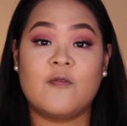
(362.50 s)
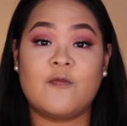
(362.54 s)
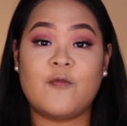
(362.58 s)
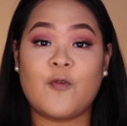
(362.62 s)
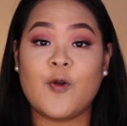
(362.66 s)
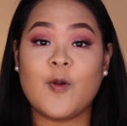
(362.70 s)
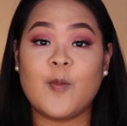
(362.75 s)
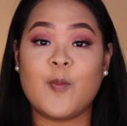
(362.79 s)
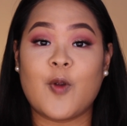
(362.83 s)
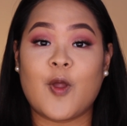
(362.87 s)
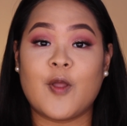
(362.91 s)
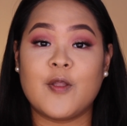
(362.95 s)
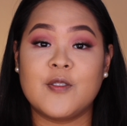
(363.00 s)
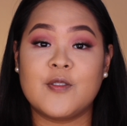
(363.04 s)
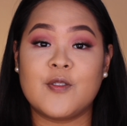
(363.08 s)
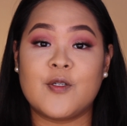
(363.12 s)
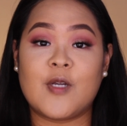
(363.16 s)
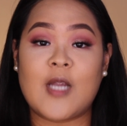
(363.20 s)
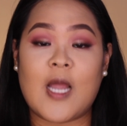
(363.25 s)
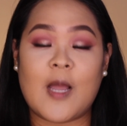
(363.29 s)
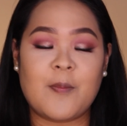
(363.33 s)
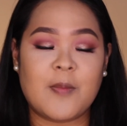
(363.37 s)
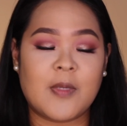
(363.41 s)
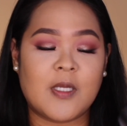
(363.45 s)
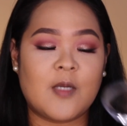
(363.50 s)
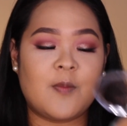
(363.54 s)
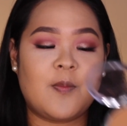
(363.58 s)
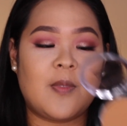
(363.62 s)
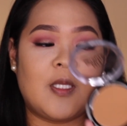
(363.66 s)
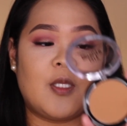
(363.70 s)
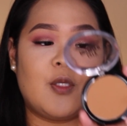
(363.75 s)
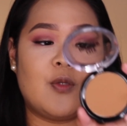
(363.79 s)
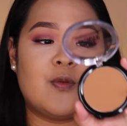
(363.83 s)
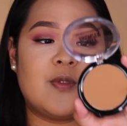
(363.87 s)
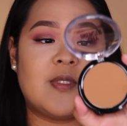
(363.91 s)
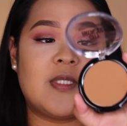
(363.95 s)
For bronzer, I'm gonna
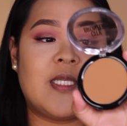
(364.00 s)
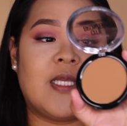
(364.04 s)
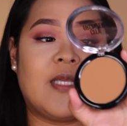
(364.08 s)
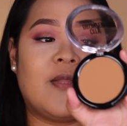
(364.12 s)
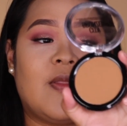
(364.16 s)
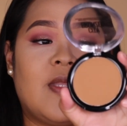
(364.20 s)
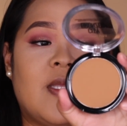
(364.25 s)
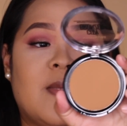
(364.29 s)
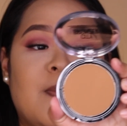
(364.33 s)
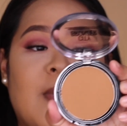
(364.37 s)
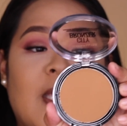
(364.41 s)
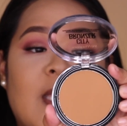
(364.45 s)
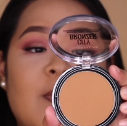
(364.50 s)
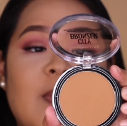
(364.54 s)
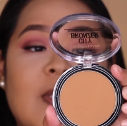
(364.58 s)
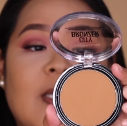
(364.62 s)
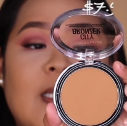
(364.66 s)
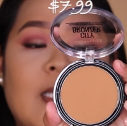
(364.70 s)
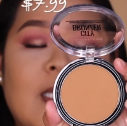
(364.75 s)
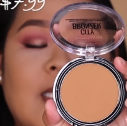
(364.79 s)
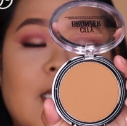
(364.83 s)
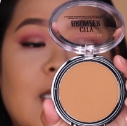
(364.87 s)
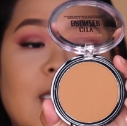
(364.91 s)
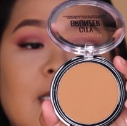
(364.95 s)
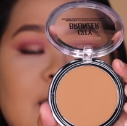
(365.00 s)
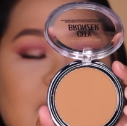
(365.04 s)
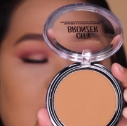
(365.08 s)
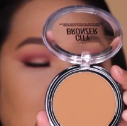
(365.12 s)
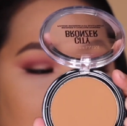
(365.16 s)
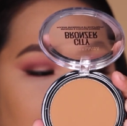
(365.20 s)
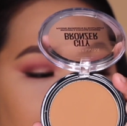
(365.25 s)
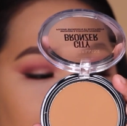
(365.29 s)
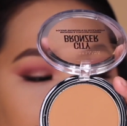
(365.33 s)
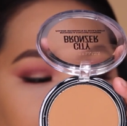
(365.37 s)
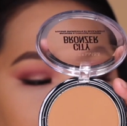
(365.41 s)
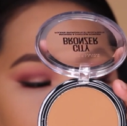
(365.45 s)
be using the Maybelline
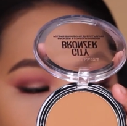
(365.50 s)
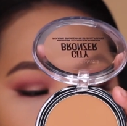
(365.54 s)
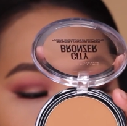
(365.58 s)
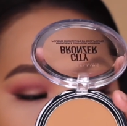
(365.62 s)
City